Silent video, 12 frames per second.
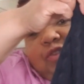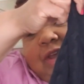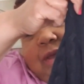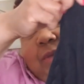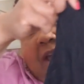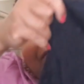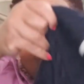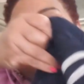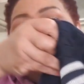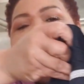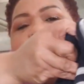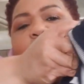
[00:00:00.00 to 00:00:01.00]
trimmed? I thought
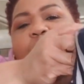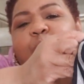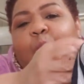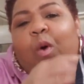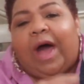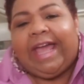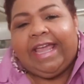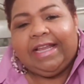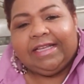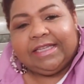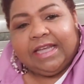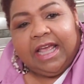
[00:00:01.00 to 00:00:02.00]
that that was
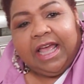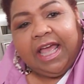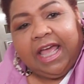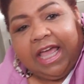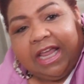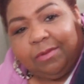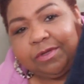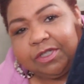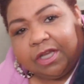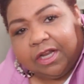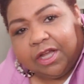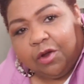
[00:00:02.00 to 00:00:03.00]
white and it was
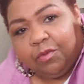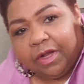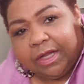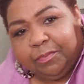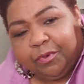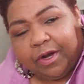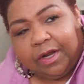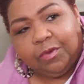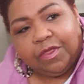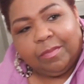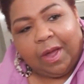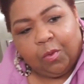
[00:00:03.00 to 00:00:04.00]
going to go really pretty
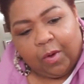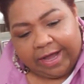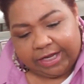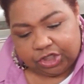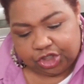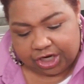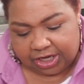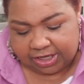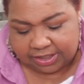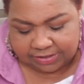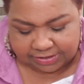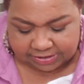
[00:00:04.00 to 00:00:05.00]
with my white
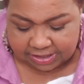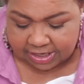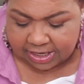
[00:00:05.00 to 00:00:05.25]
jeans.